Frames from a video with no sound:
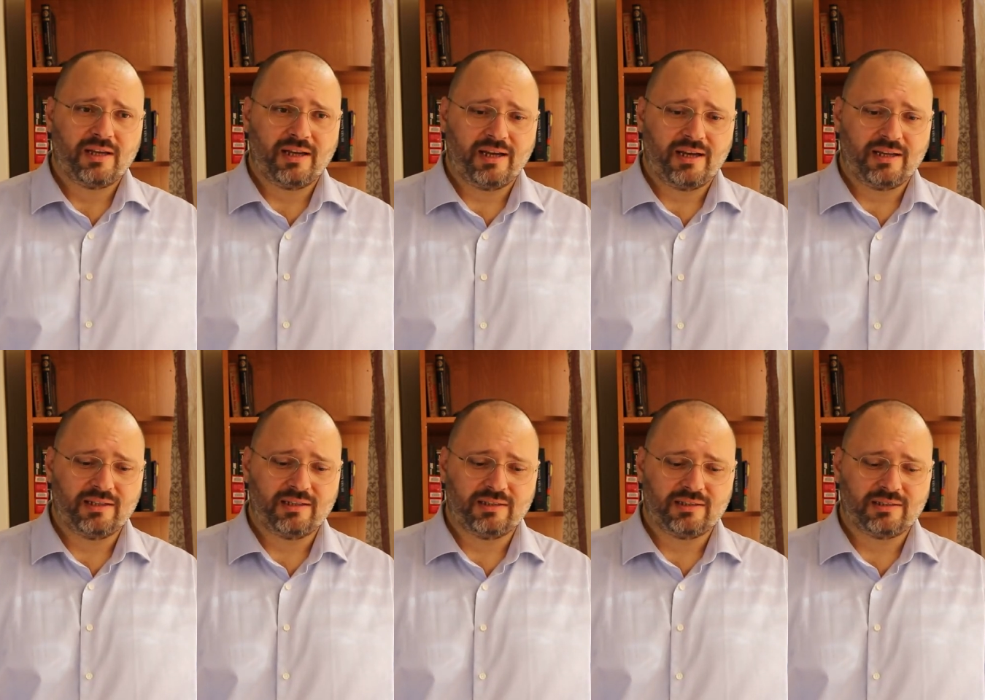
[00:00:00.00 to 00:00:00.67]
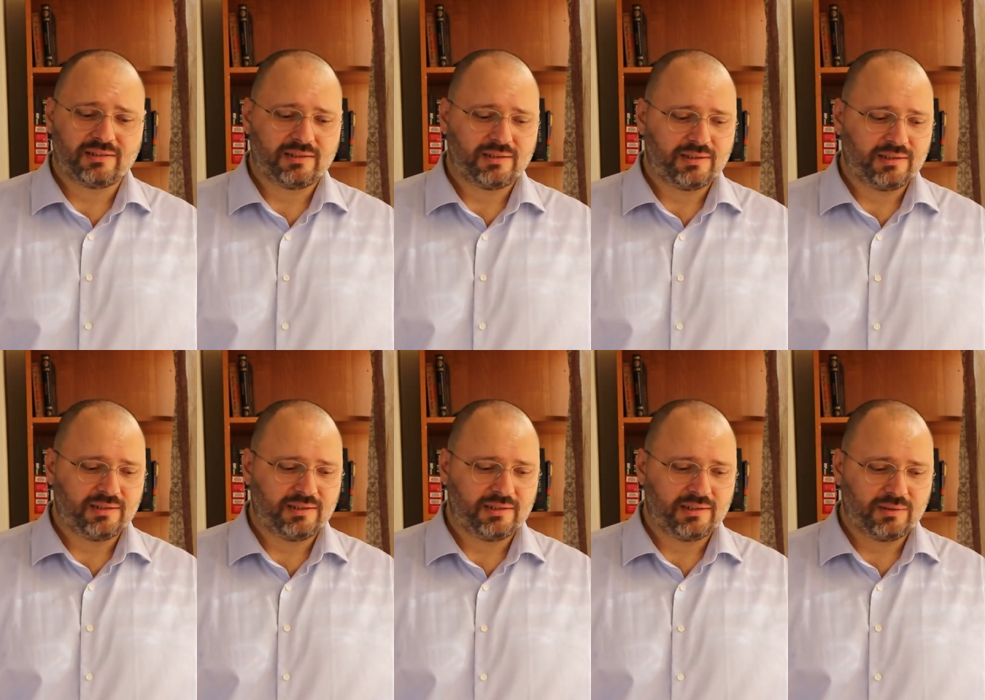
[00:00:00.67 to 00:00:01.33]
And
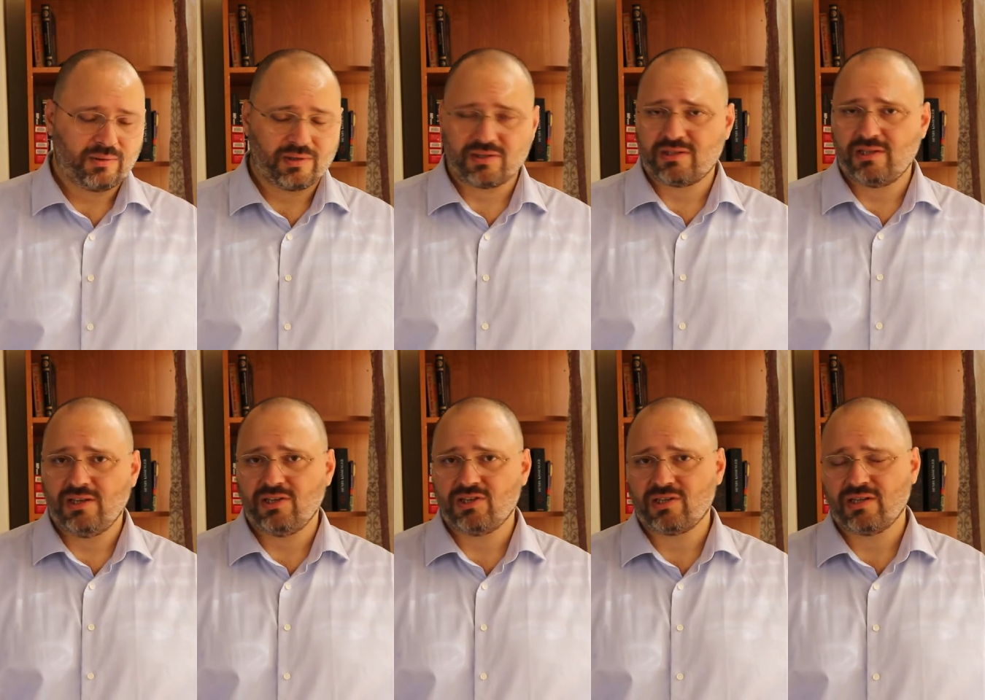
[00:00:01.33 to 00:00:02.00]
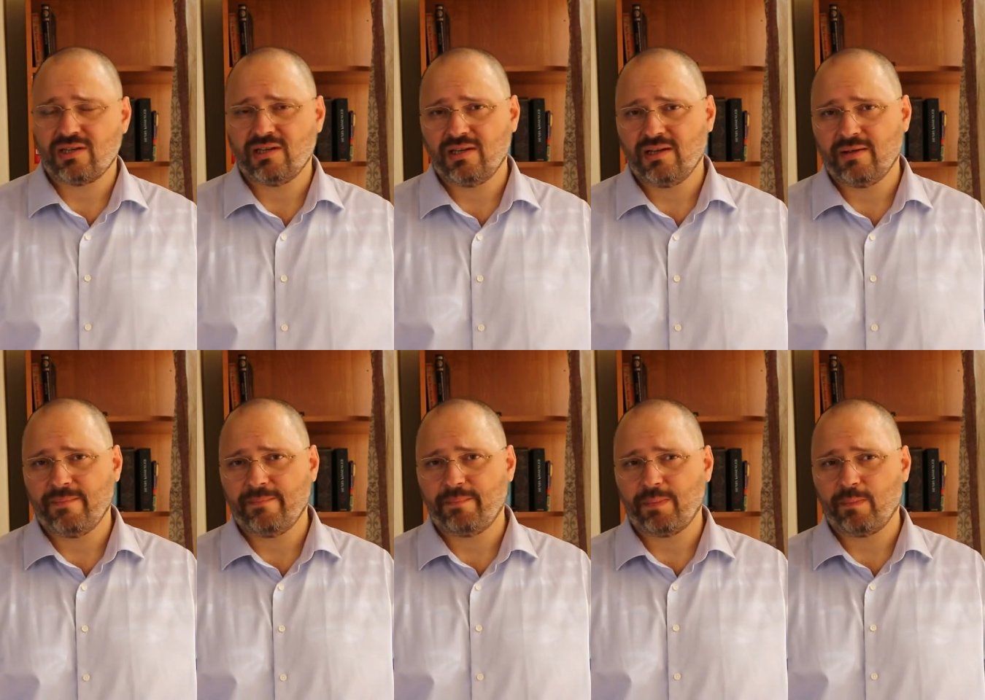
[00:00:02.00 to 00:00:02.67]
uh, once these
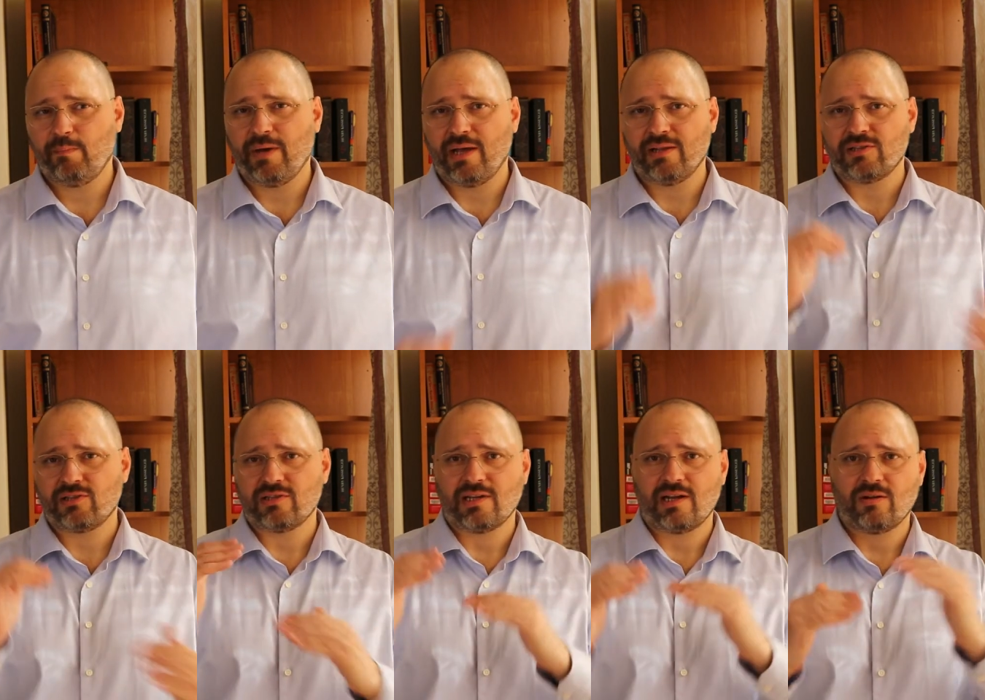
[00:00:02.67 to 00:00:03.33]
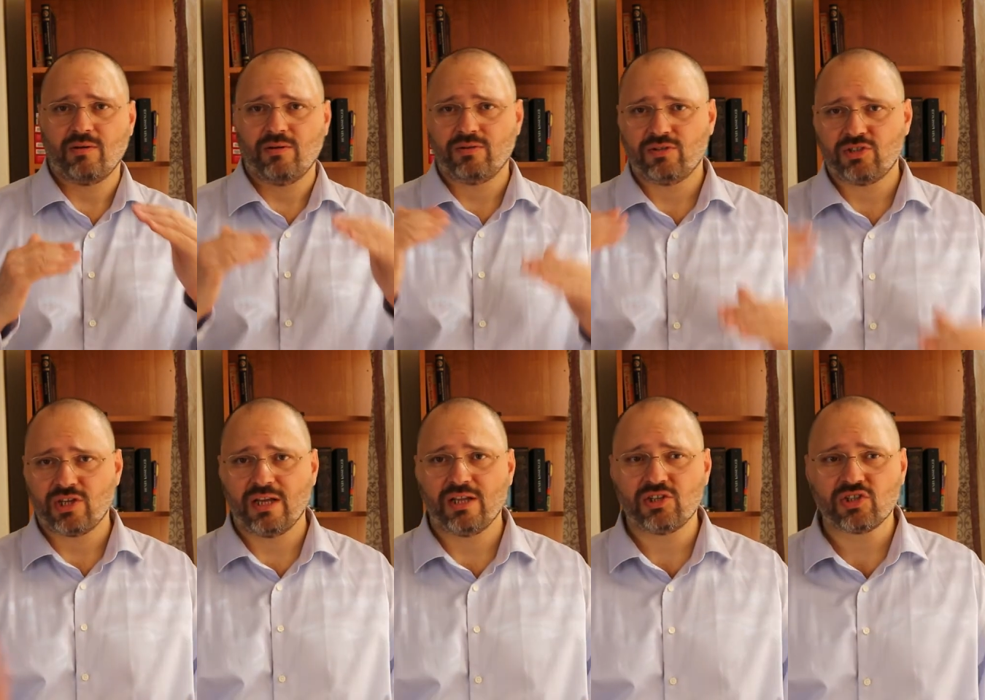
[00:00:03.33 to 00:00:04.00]
um, balances are going to
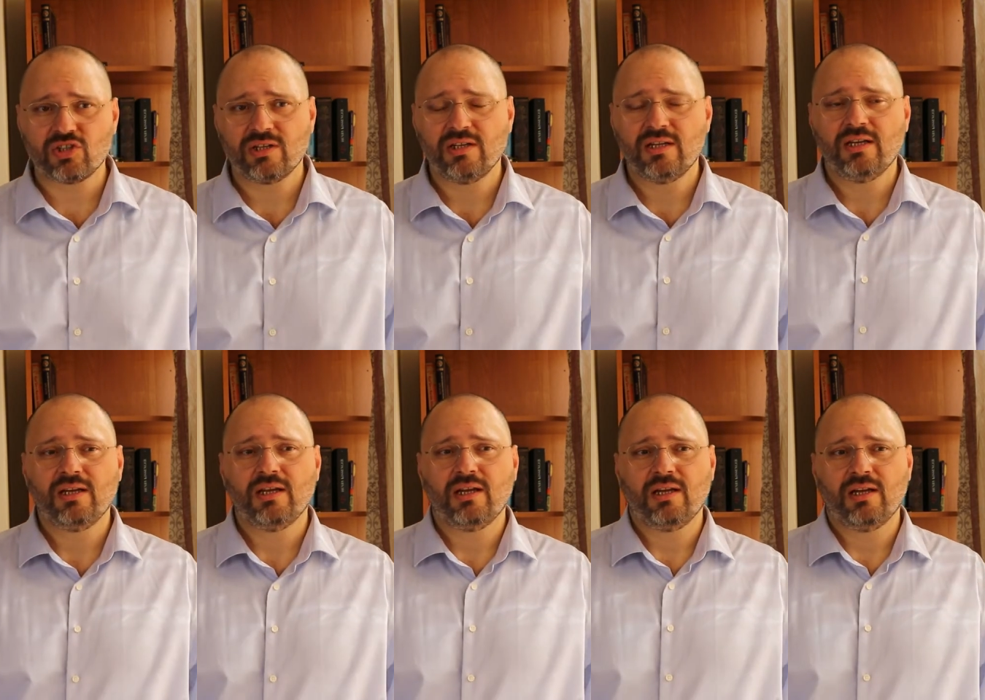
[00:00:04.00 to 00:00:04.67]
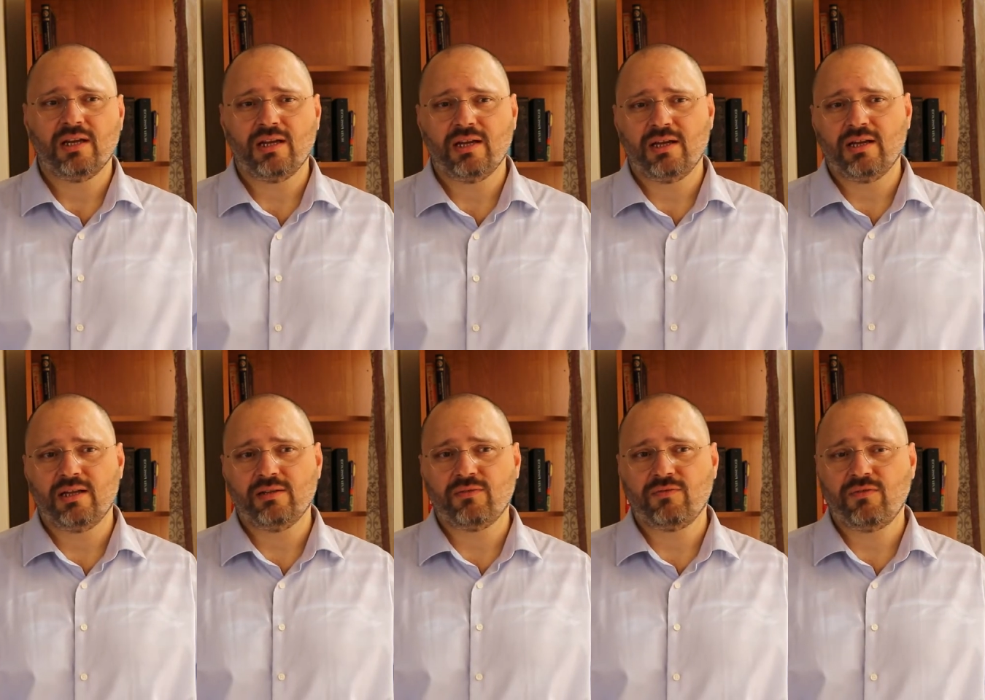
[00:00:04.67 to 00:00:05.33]
change,
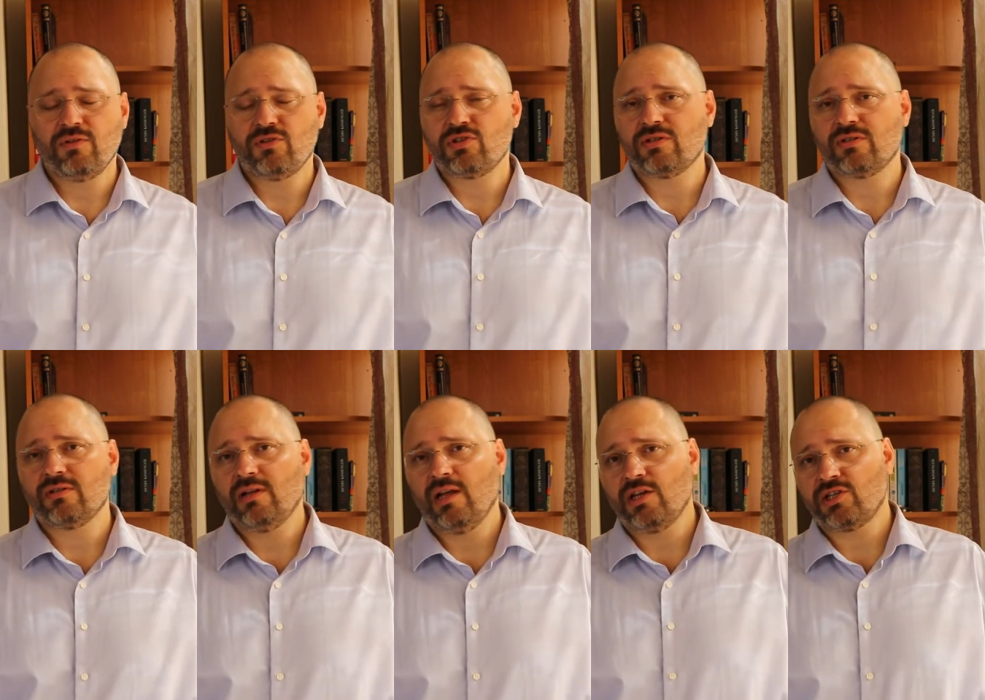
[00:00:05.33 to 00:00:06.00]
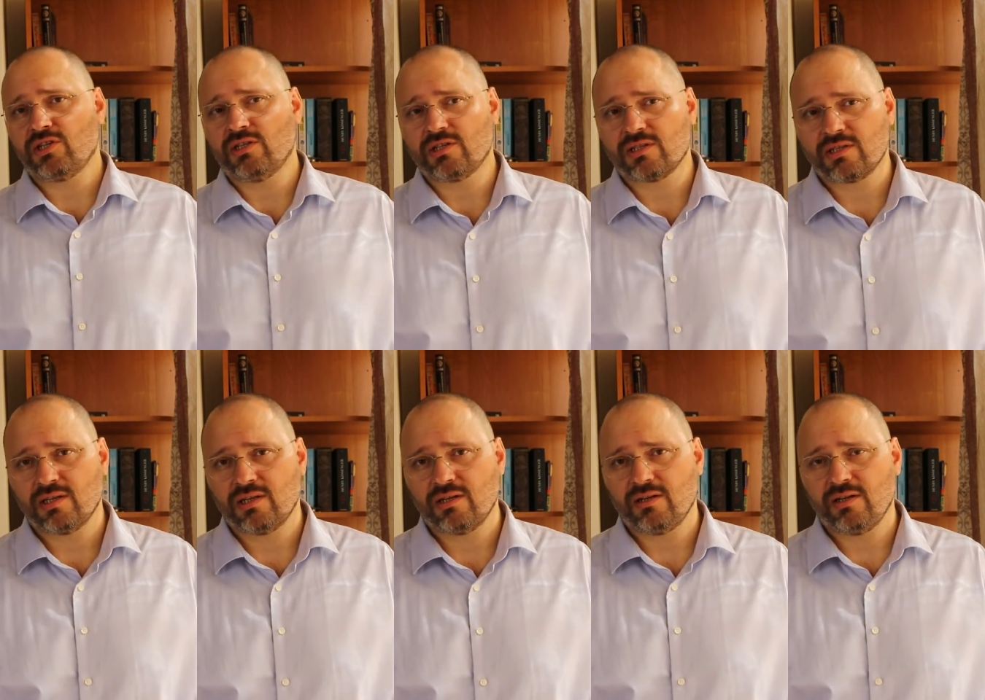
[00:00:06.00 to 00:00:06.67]
uh, the future
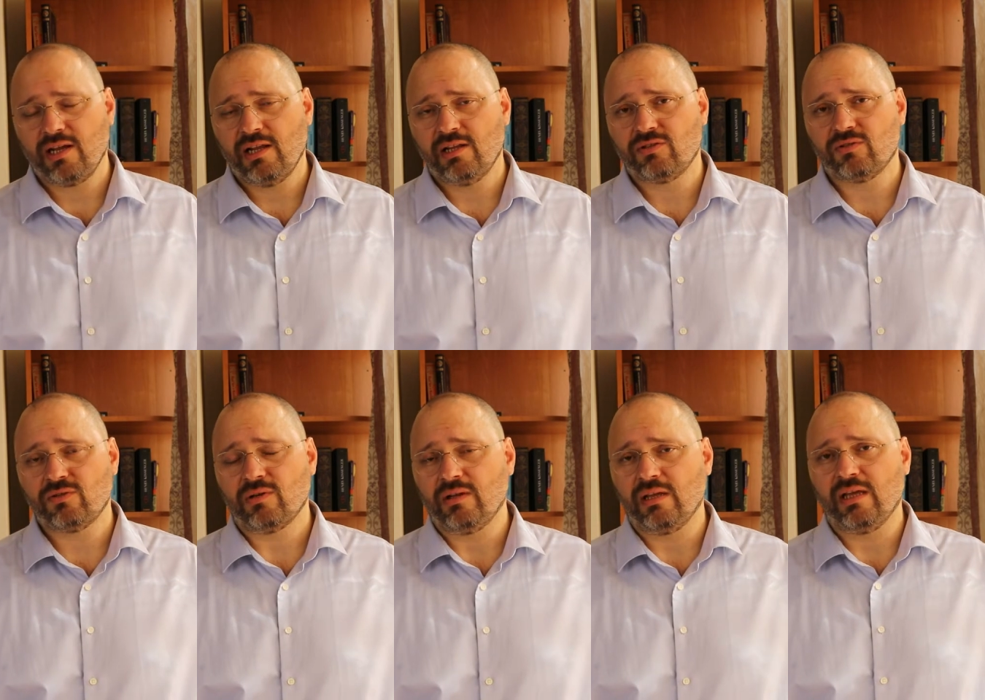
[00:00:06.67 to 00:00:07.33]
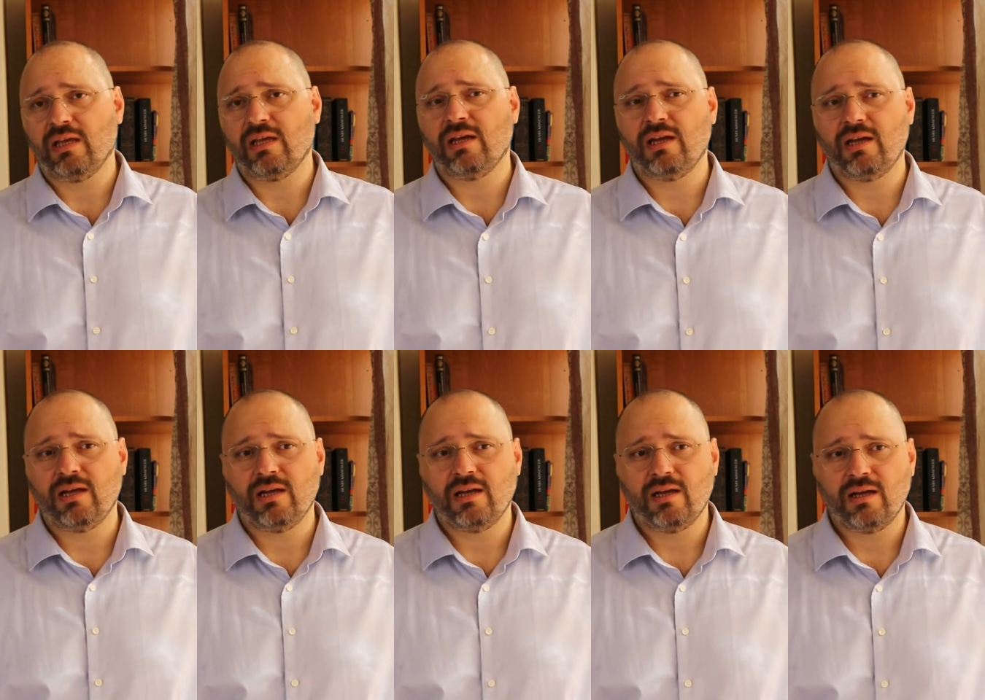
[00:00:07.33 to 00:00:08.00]
relations really truly
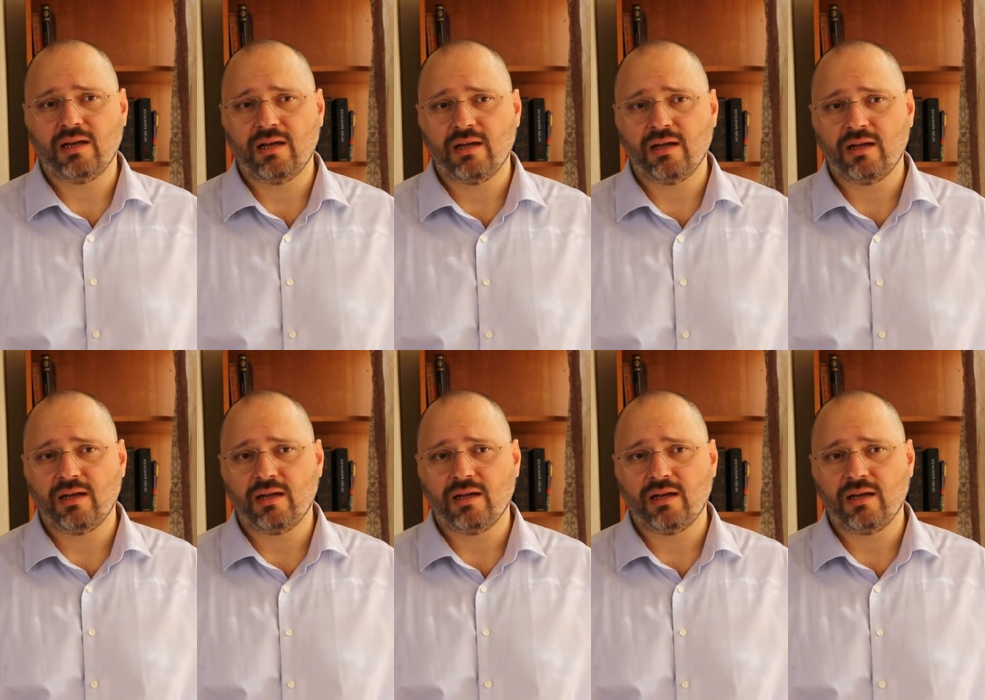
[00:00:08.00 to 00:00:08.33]
uh,